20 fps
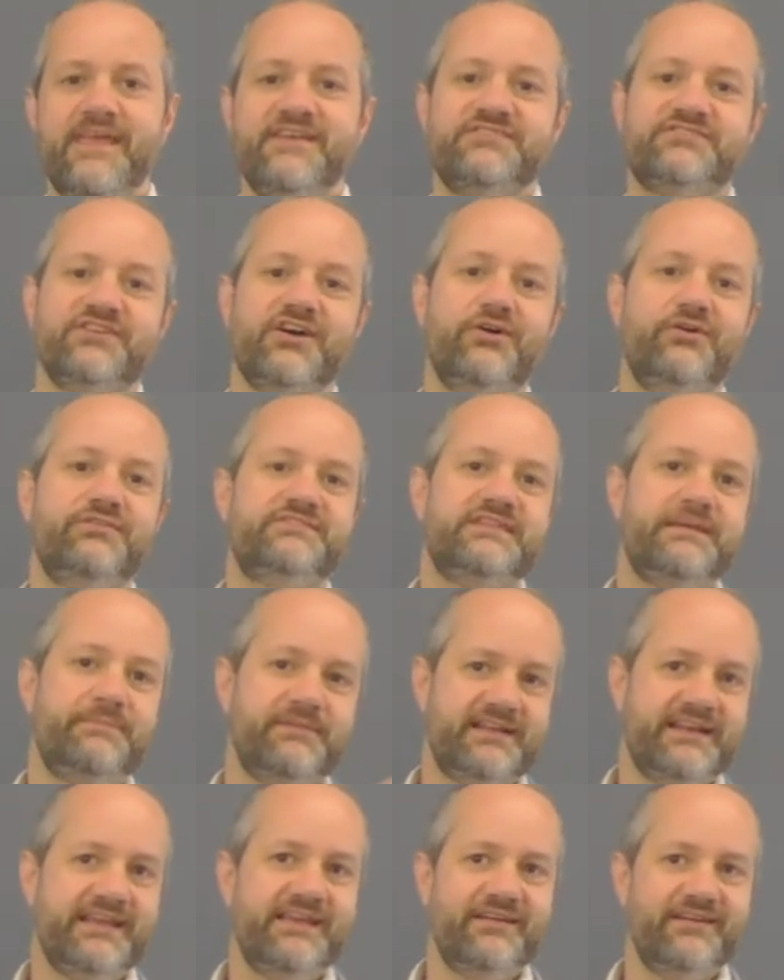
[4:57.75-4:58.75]
So
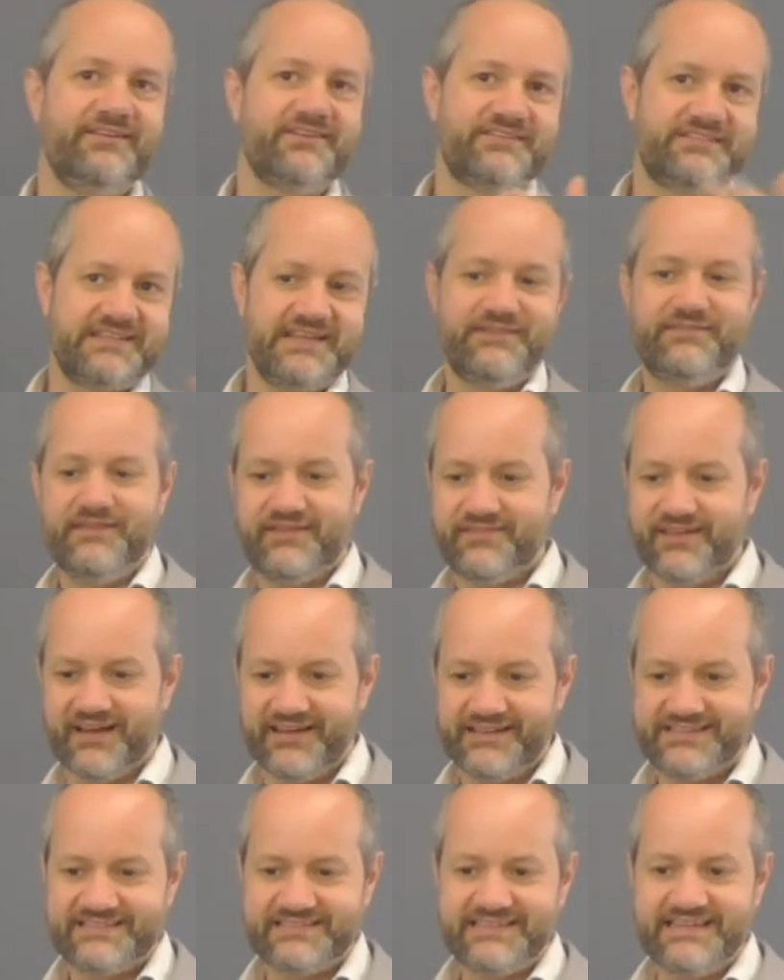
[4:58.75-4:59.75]
typically on a CV that
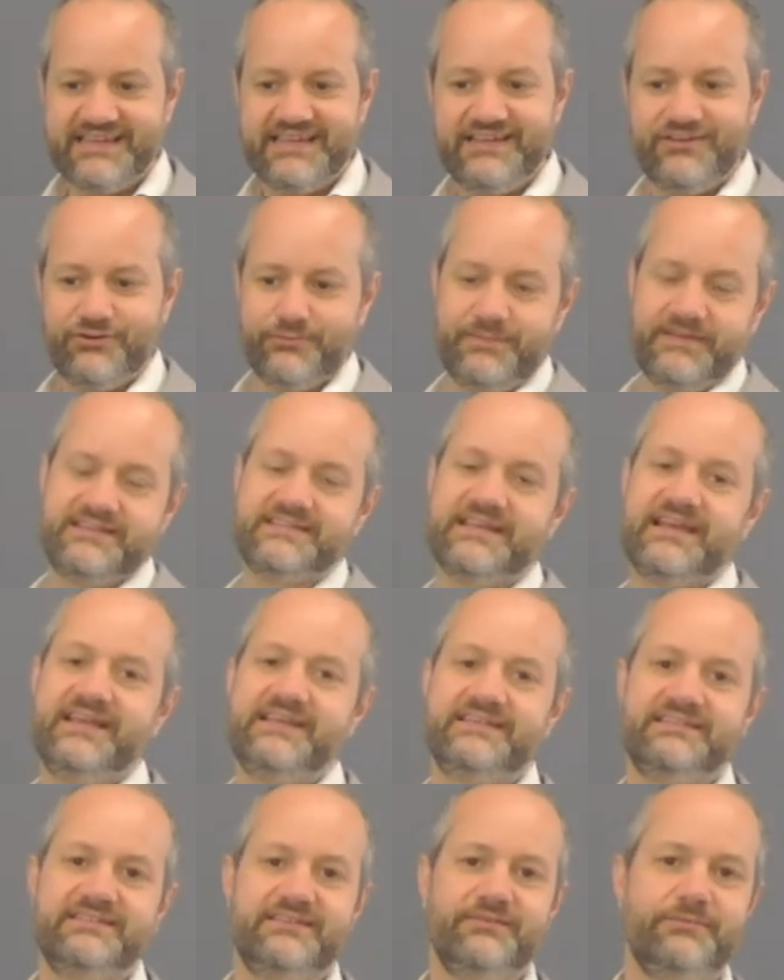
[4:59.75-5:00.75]
I see, you'll be
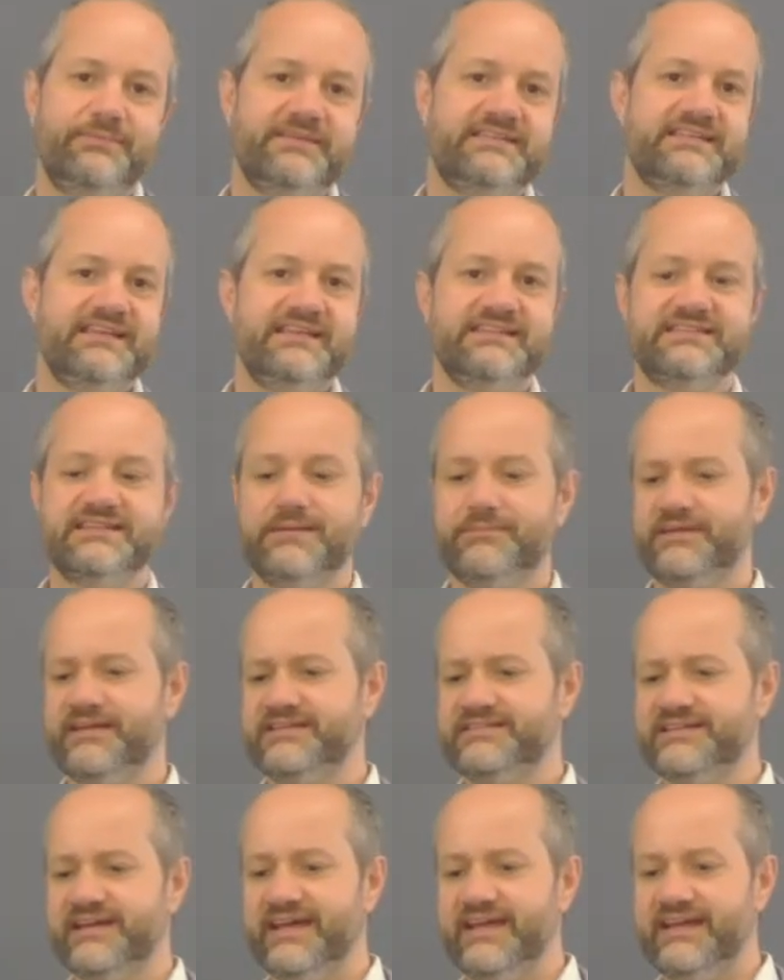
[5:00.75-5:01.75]
seeing somebody
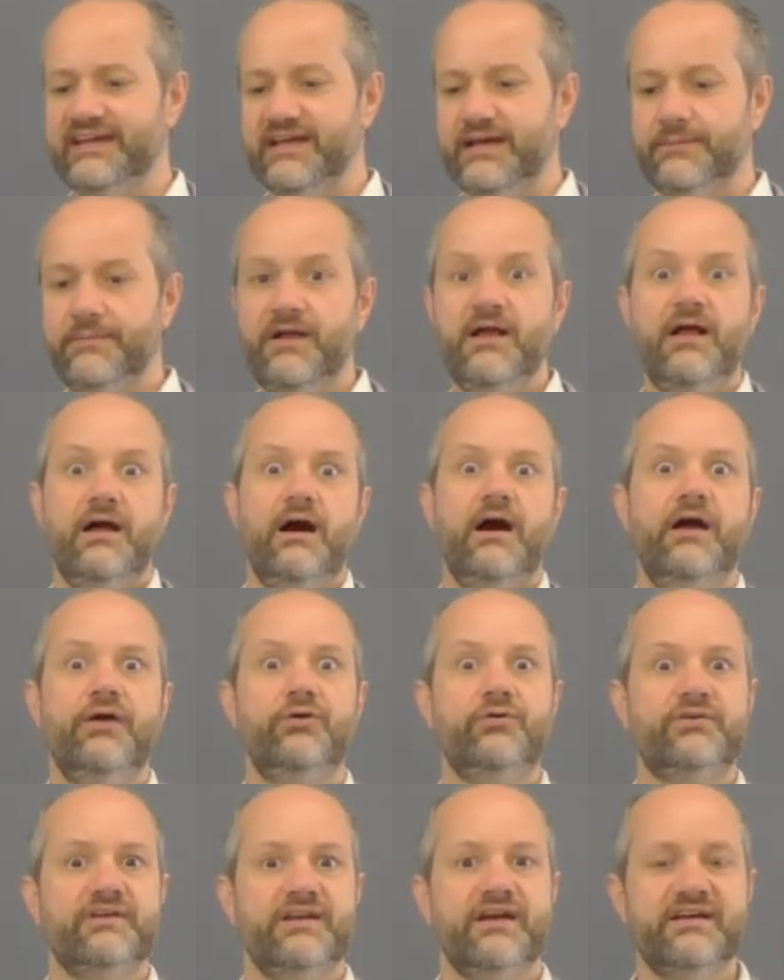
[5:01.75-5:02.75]
saying, I
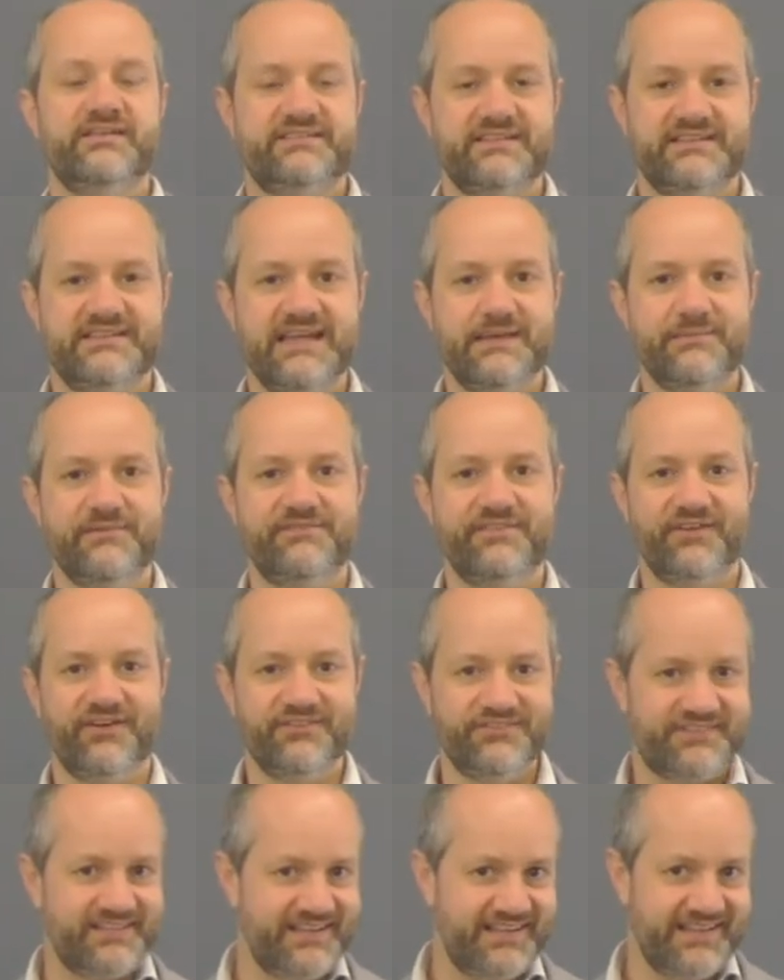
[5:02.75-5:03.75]
organize a team of
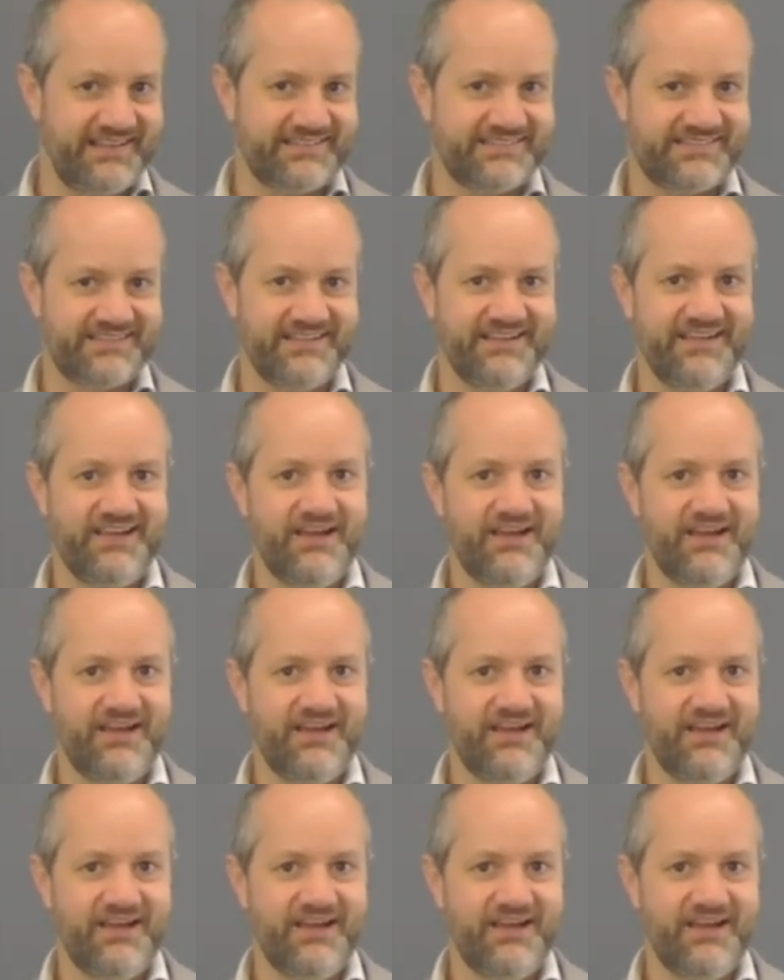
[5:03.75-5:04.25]
volunteers.